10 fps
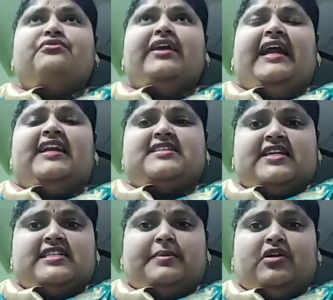We had
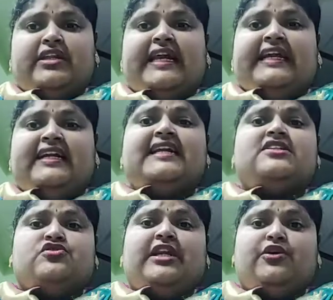discussed about the
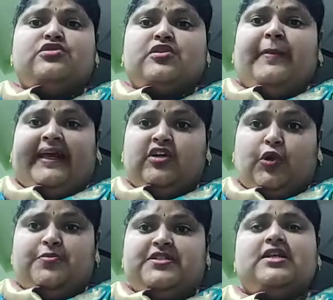industrial use of
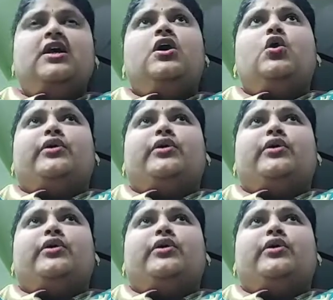microbes.